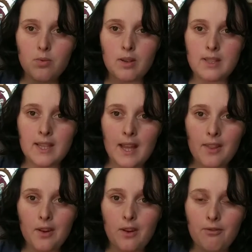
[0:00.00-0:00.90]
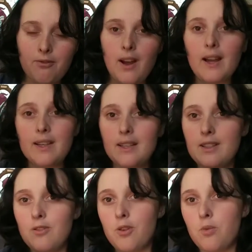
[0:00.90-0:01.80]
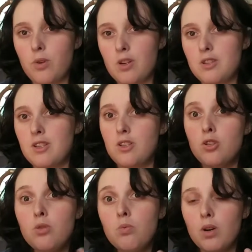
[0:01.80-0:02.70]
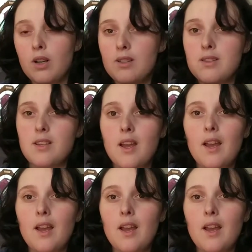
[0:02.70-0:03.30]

work together and finding different words and new words,